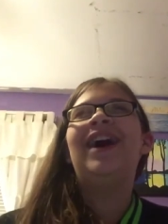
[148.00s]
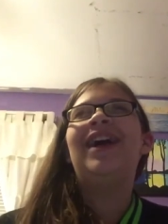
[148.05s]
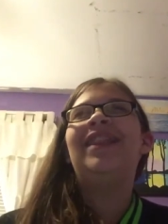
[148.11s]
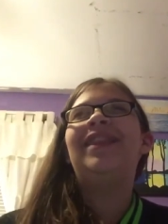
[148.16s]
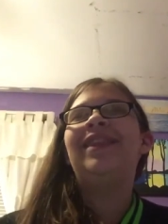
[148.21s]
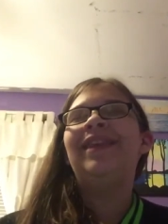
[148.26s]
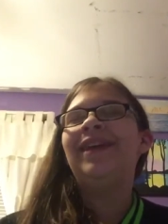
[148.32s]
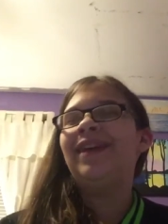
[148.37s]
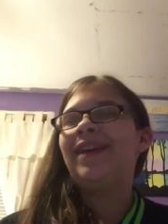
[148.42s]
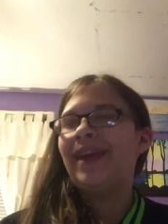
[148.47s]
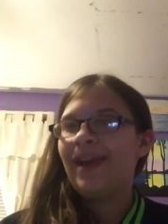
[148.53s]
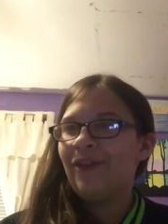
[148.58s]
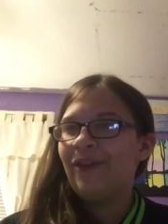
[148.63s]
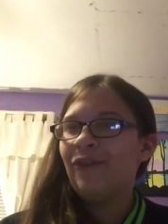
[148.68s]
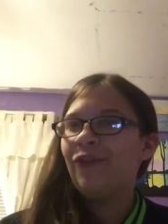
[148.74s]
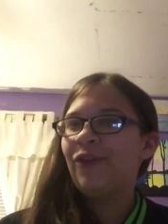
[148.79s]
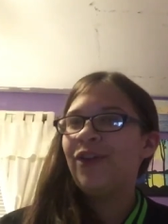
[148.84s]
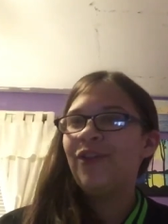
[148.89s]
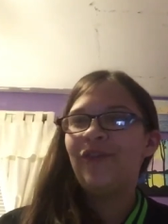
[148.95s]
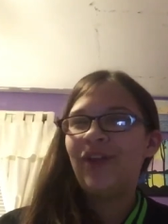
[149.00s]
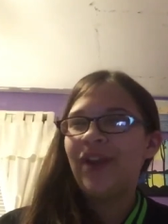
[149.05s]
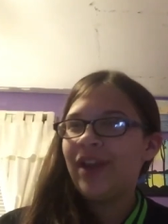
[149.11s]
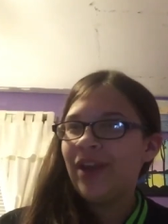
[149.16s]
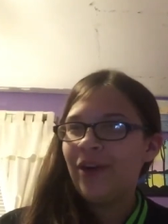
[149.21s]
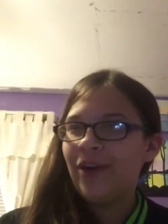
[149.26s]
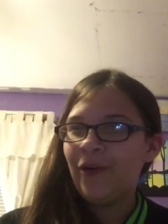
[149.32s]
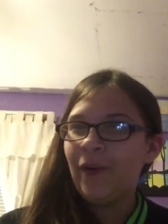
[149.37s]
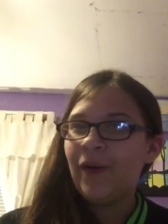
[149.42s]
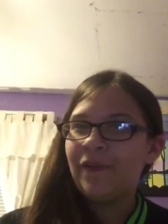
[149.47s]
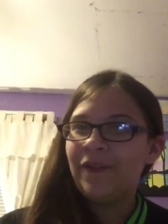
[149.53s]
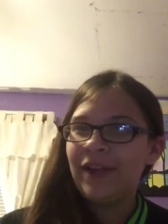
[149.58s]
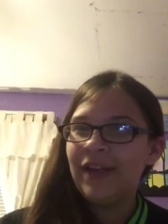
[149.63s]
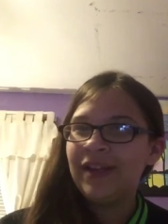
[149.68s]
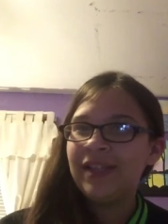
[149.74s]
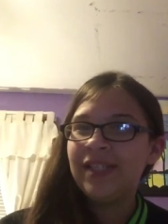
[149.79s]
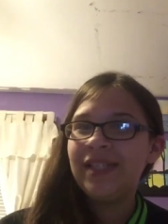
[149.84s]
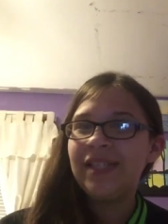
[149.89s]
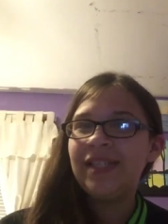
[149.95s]
I think, every video of
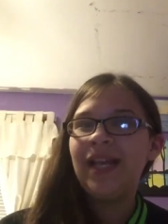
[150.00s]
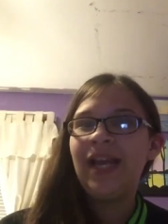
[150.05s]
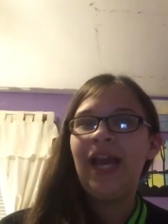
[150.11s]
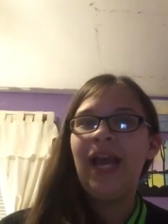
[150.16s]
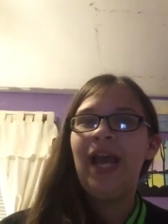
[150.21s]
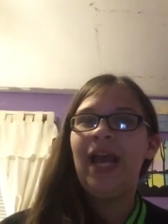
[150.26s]
his,